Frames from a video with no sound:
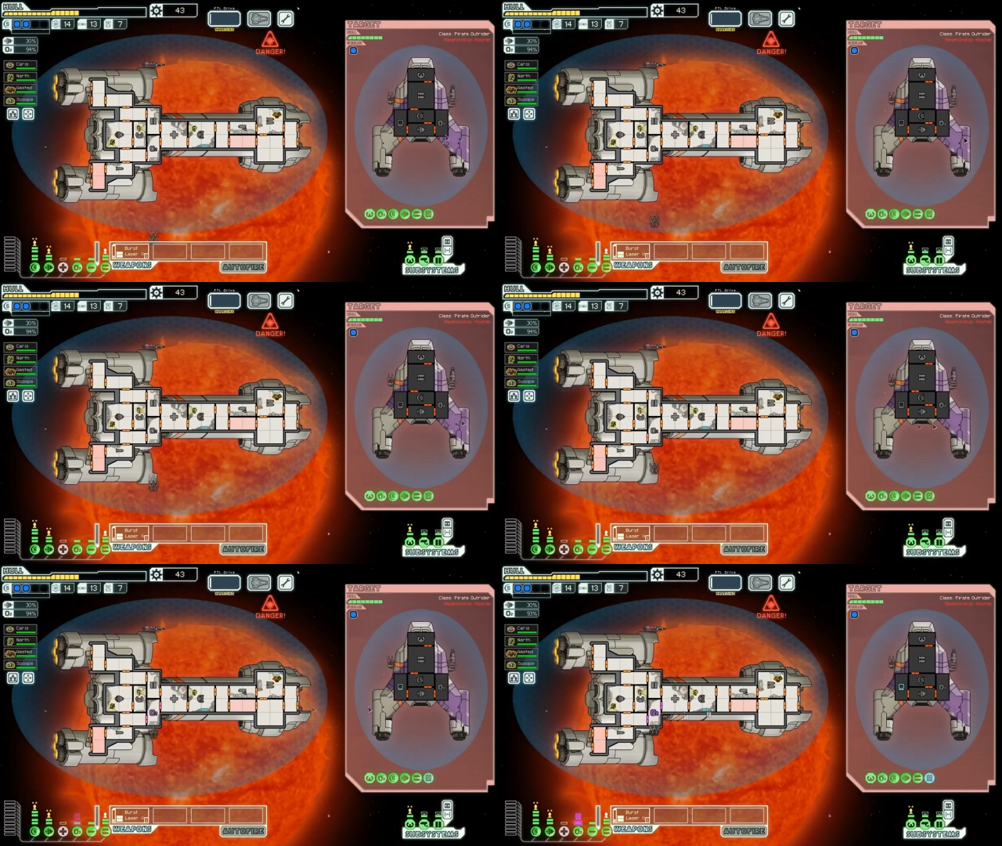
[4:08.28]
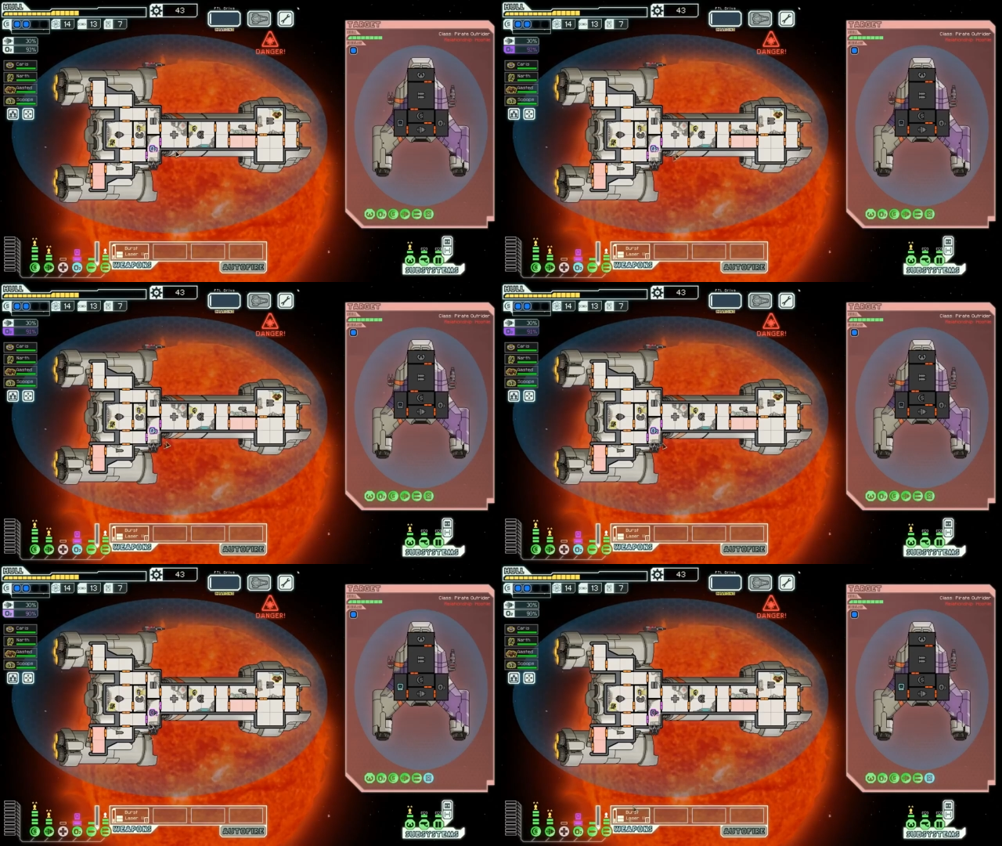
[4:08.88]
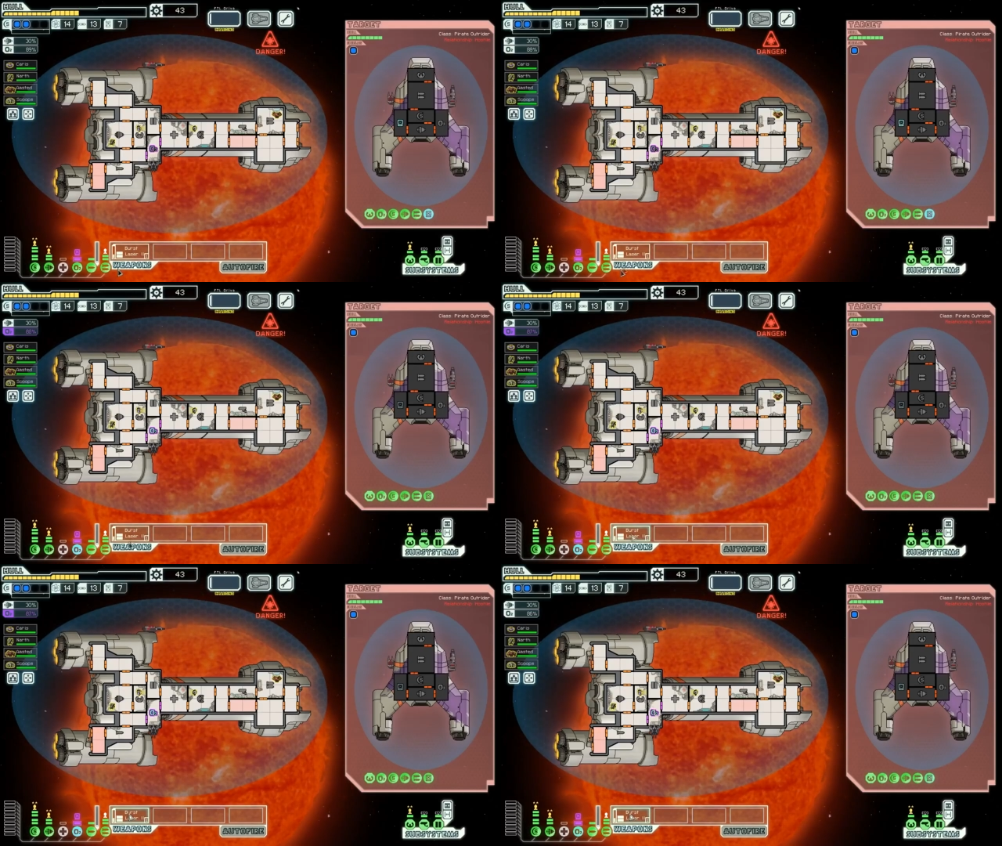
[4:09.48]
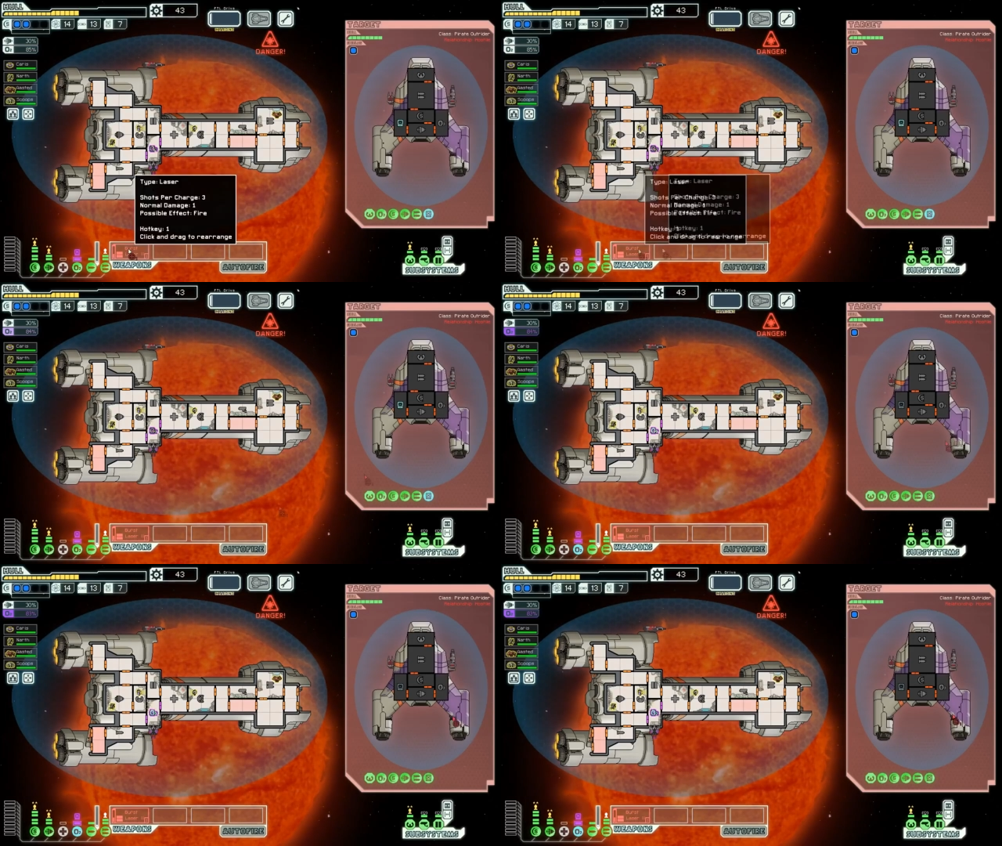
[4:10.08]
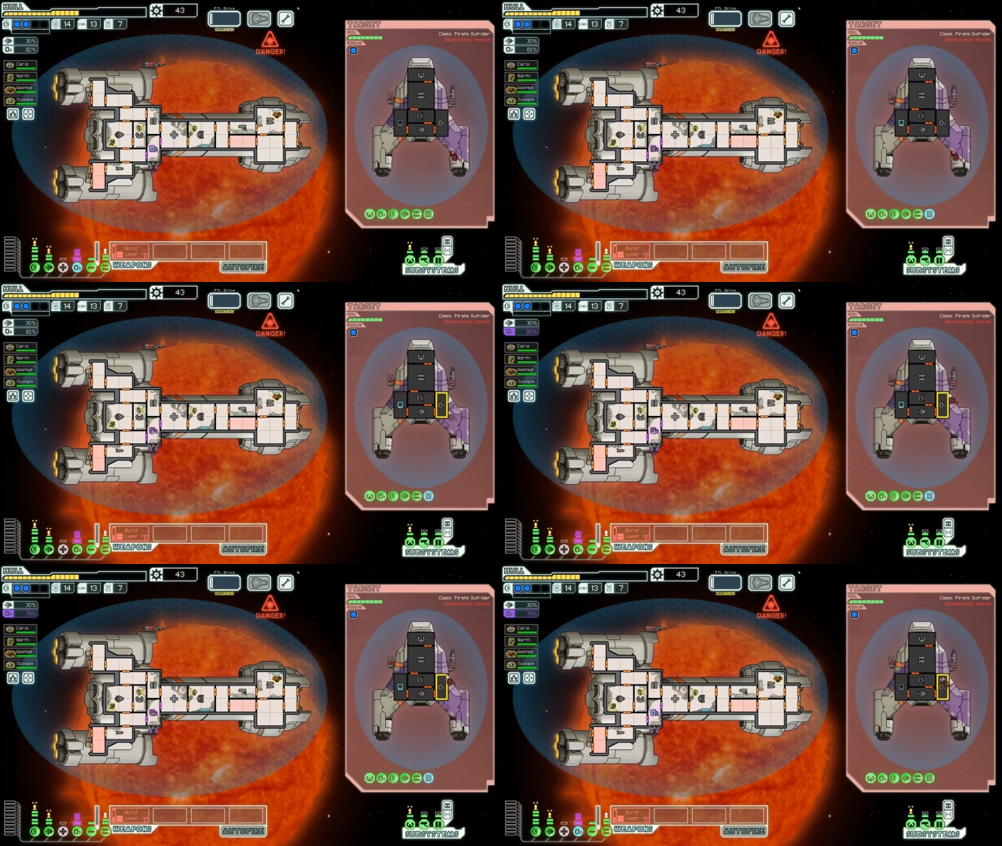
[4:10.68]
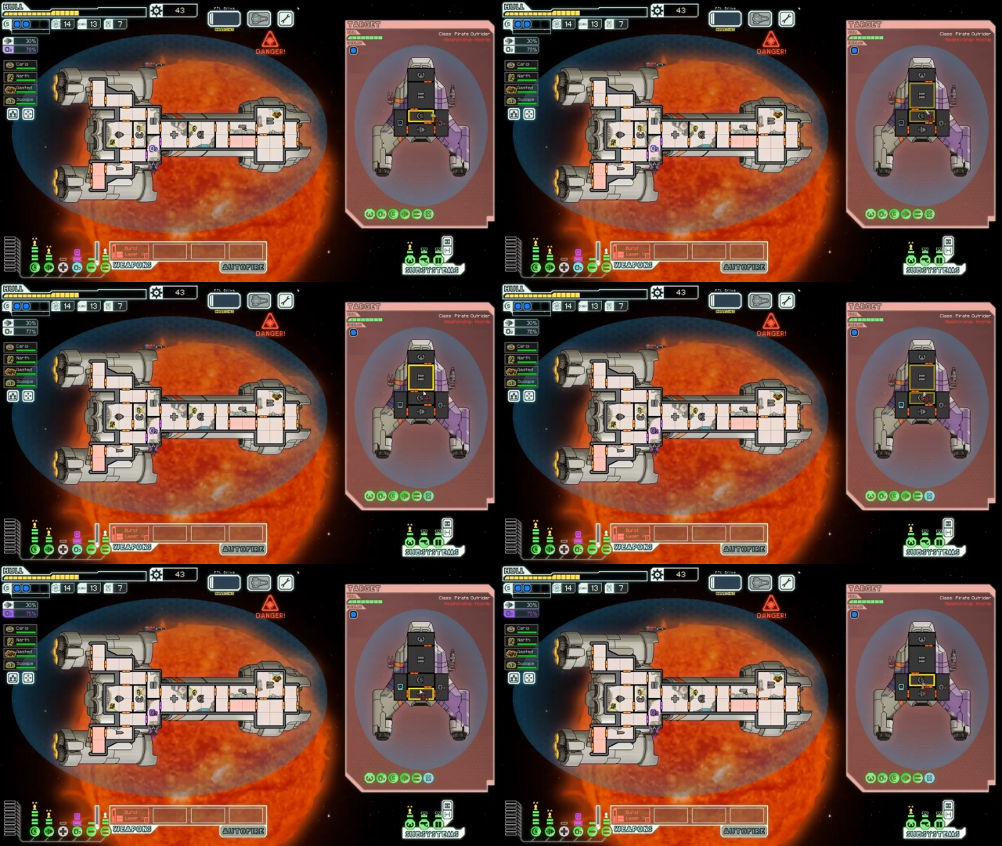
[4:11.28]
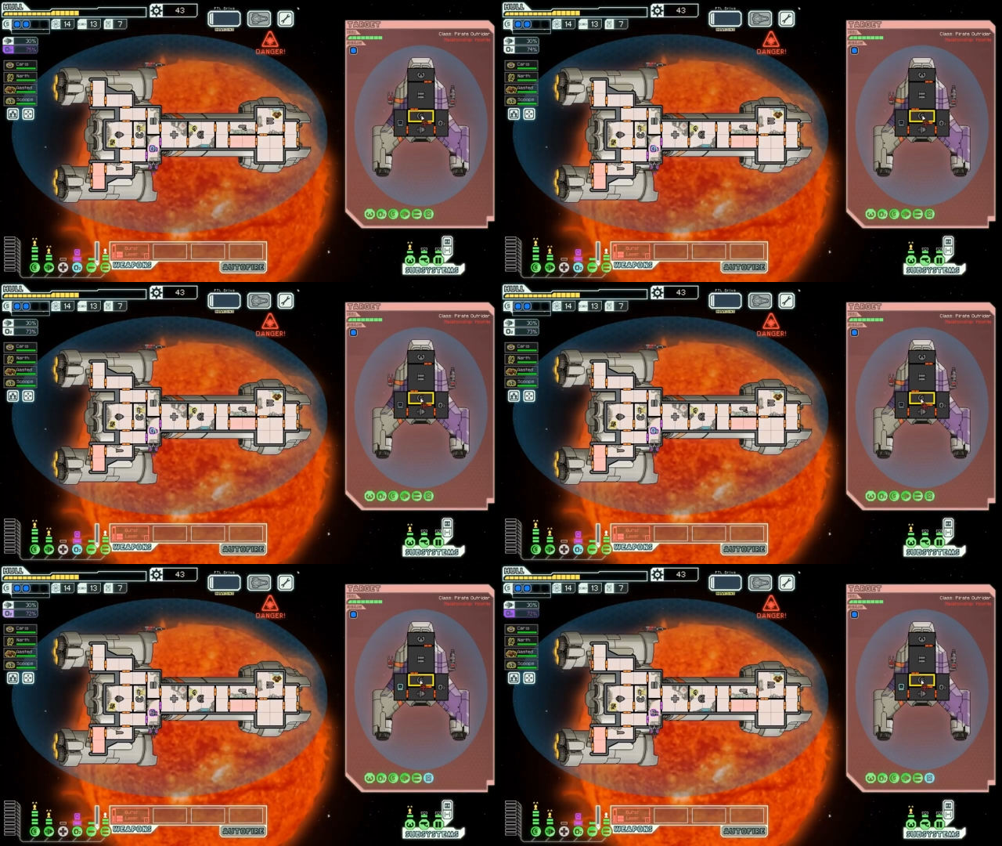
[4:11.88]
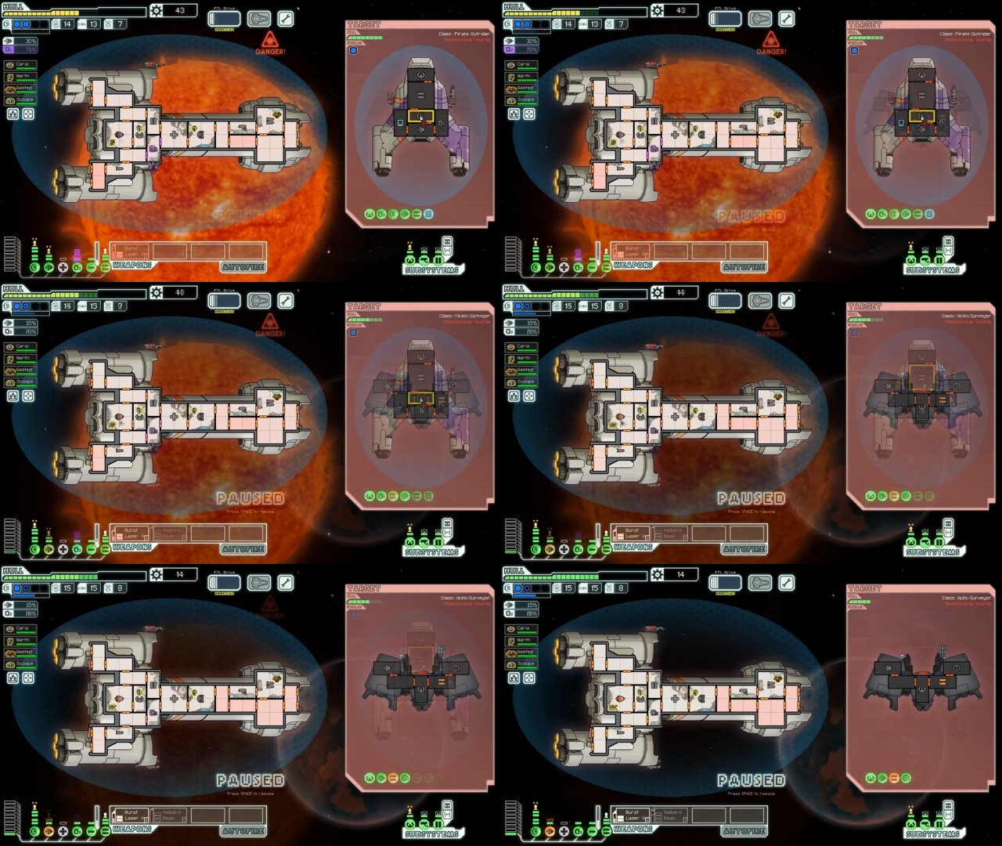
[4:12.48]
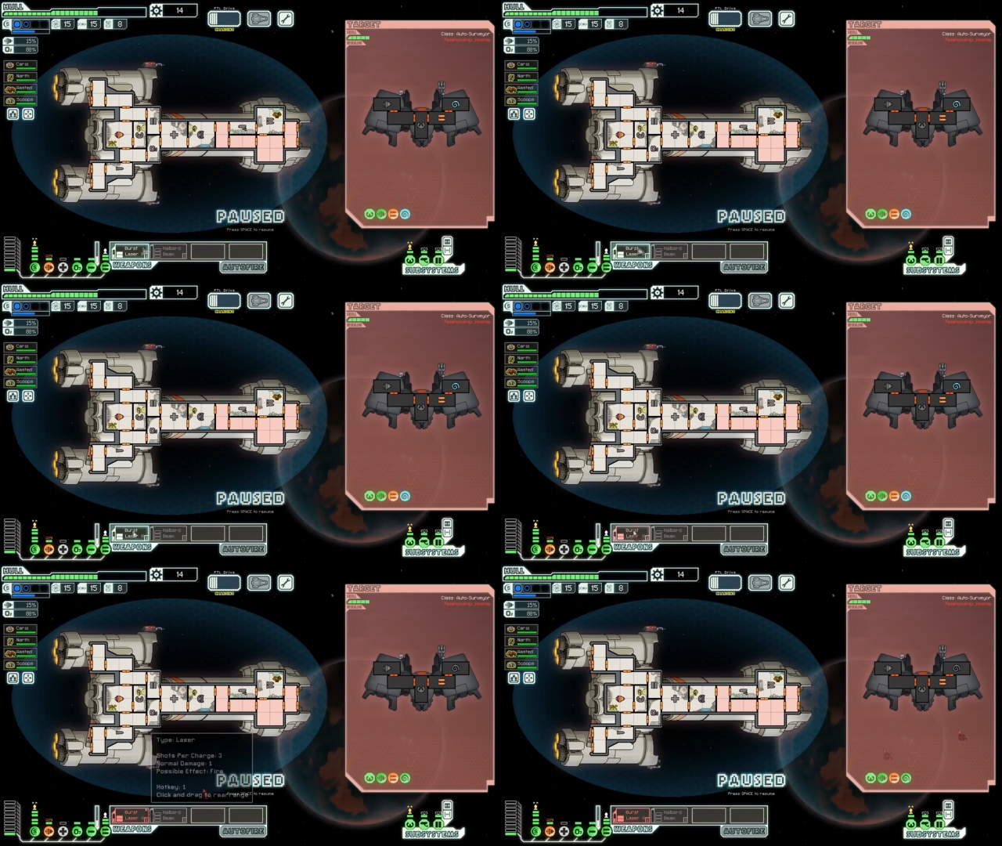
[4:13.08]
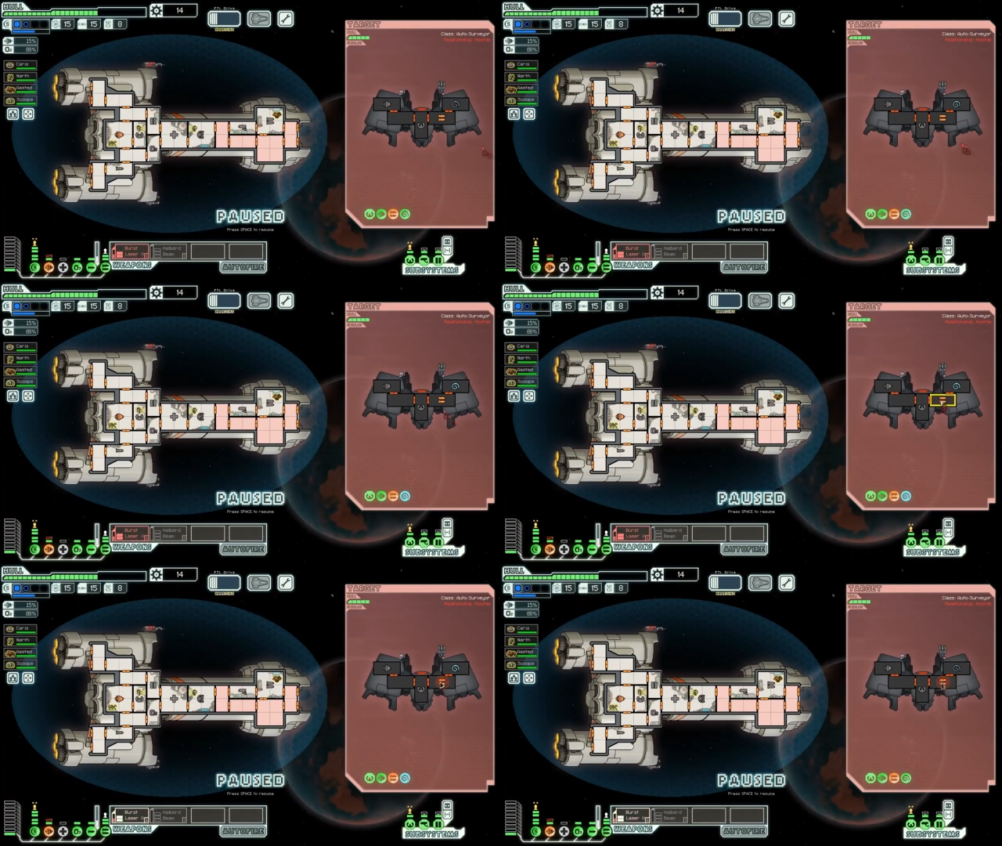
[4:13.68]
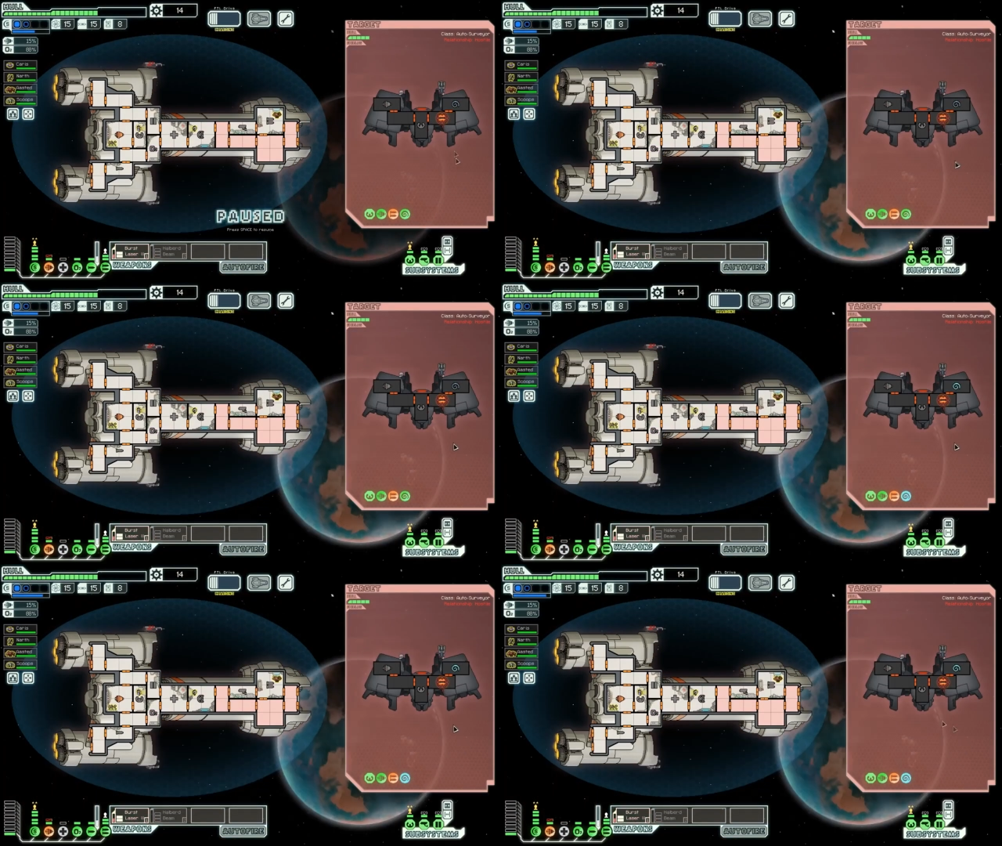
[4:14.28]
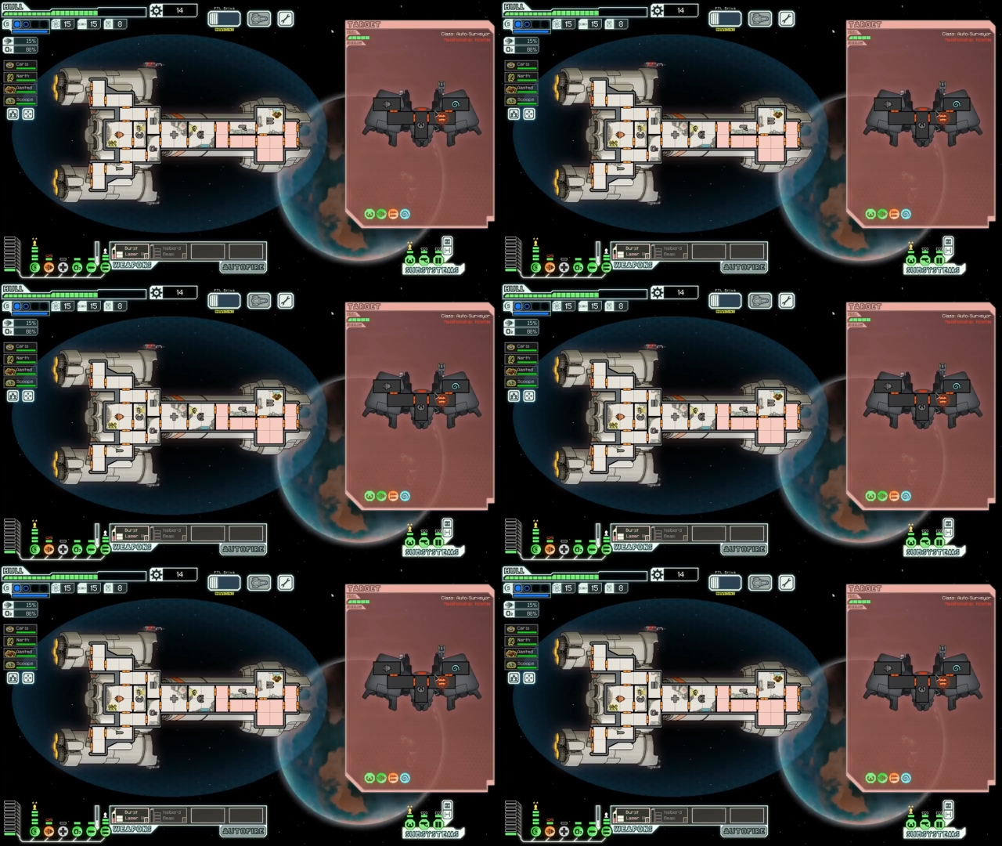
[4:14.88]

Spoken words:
No face is visible, so there are no lips to read.